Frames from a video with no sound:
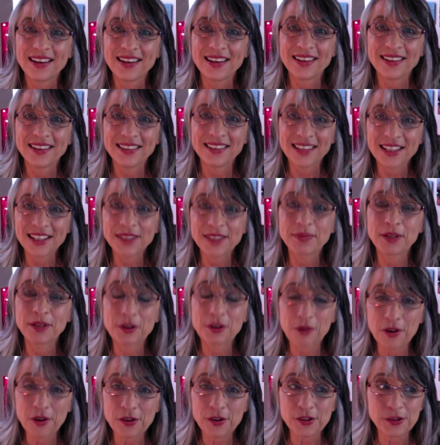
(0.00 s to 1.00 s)
not to be
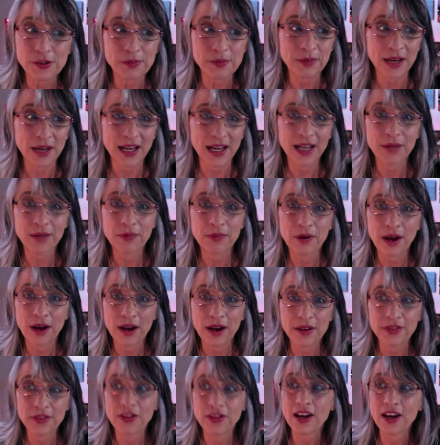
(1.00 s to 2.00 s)
gross, but I
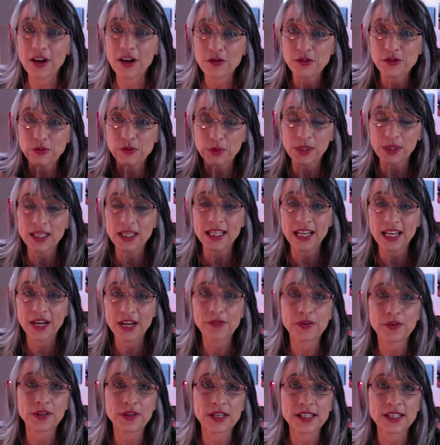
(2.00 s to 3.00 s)
thought I was really
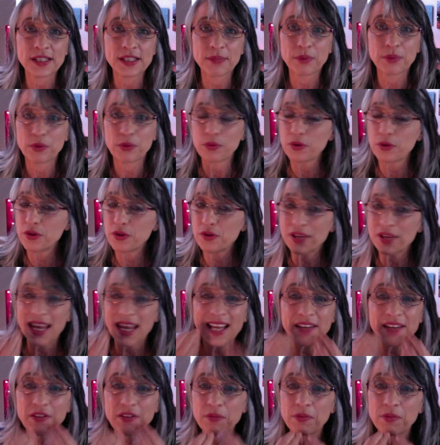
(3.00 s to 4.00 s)
careful because in Peru you
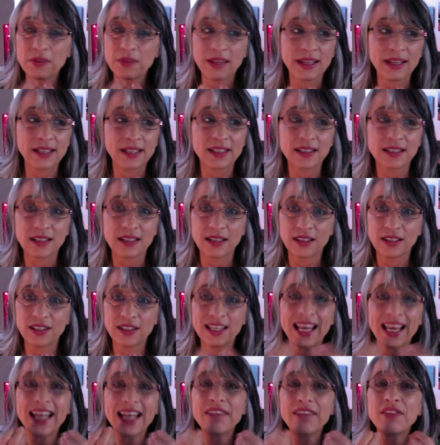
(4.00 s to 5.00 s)
can't
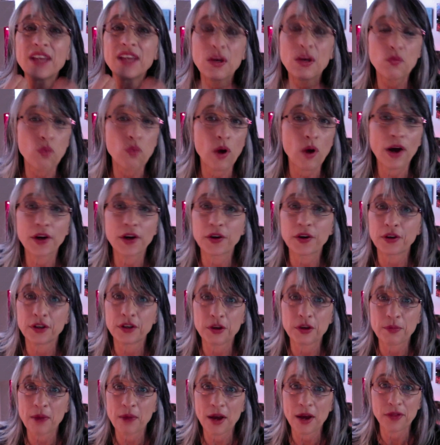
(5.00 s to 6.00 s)
even get water in
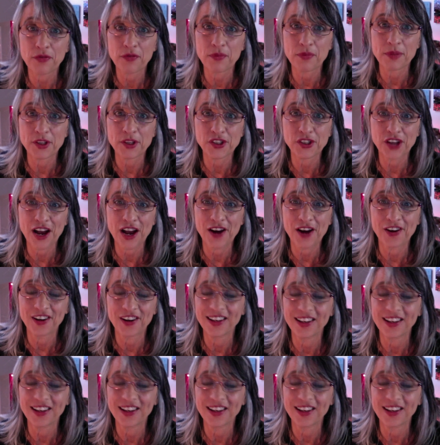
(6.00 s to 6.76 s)
your mouth from the shower.